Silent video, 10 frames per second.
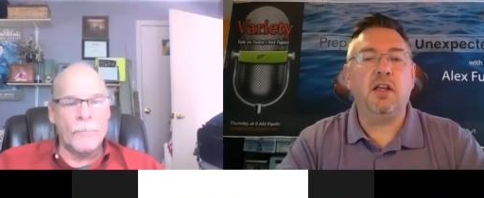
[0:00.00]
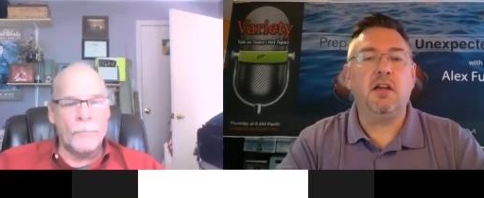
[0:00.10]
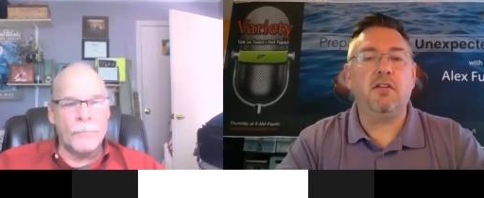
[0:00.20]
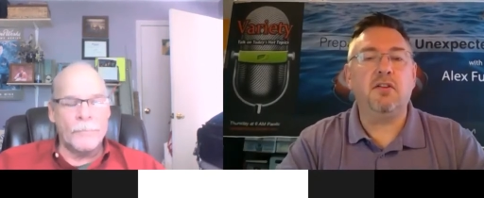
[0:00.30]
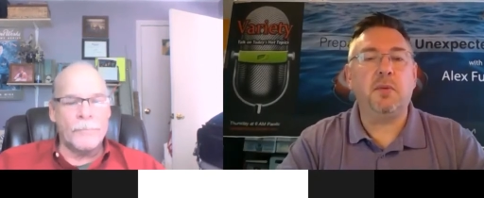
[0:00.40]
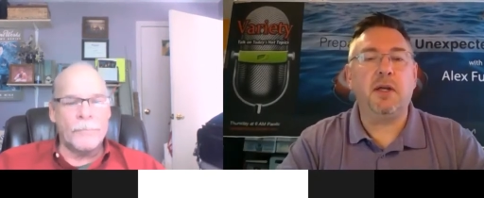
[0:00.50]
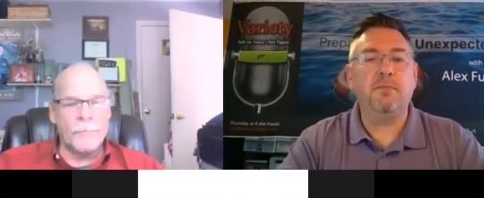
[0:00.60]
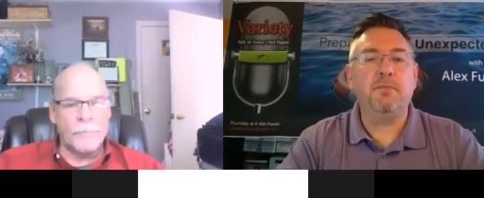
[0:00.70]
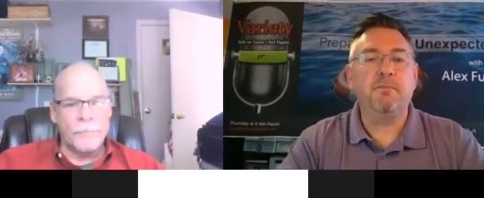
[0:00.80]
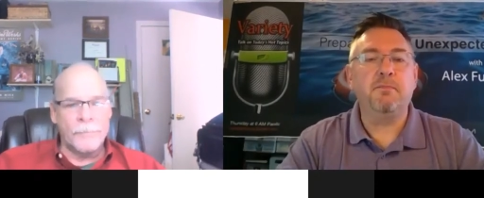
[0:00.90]
Speaker 1: hear it this way.
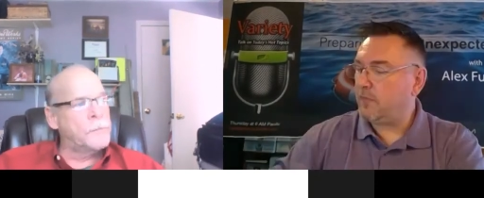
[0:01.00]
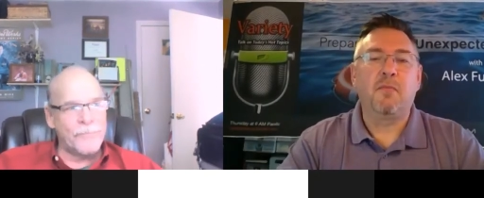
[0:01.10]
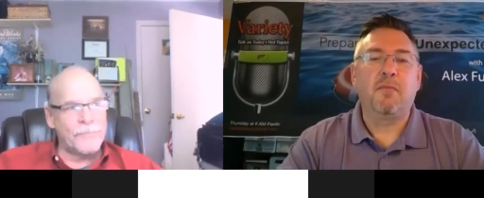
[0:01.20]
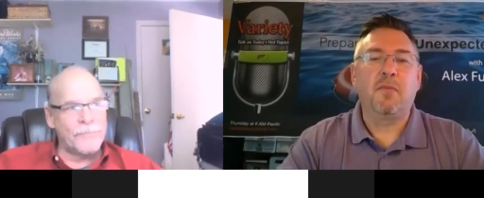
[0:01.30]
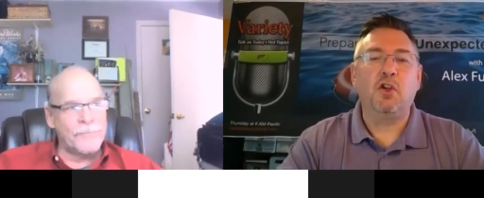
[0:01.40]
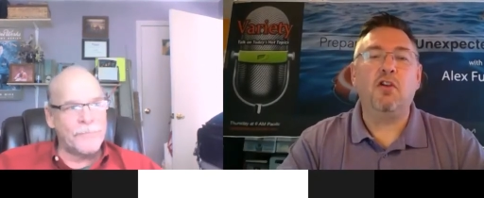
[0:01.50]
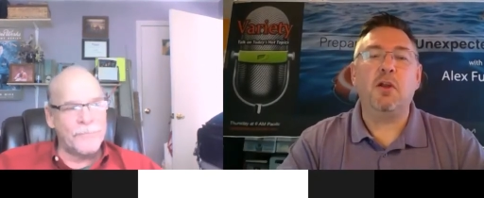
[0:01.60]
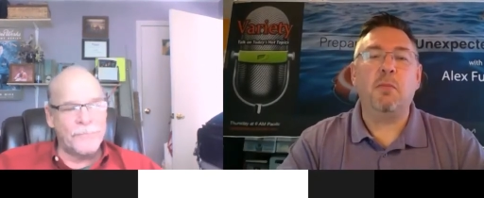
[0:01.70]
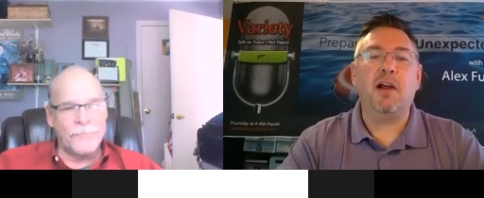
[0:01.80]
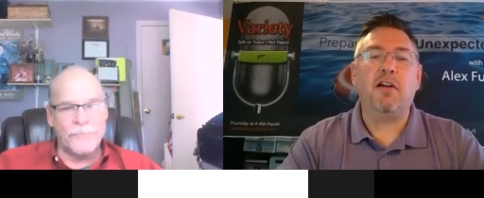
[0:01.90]
You're in
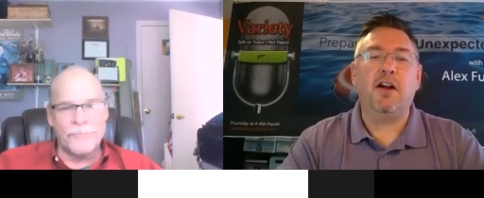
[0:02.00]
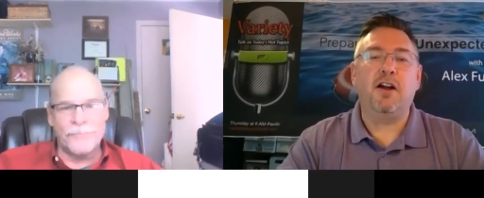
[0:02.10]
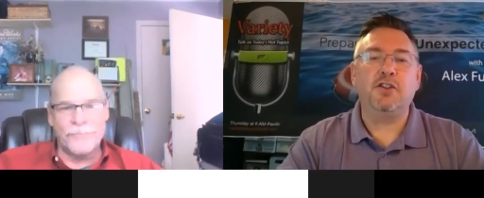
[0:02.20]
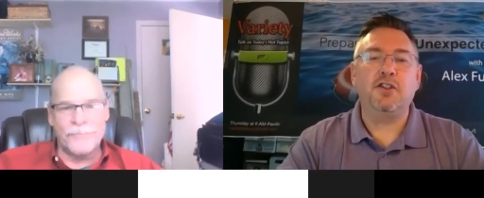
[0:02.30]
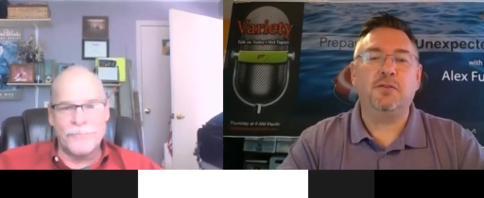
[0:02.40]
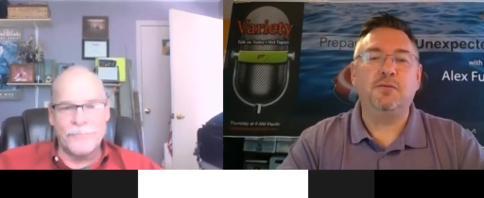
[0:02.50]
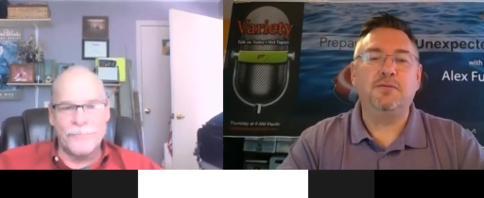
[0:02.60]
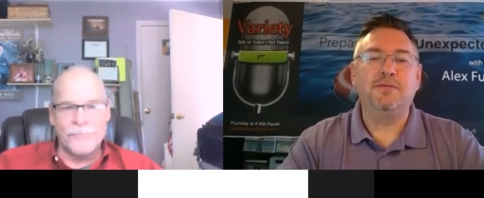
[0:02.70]
America, aren't you?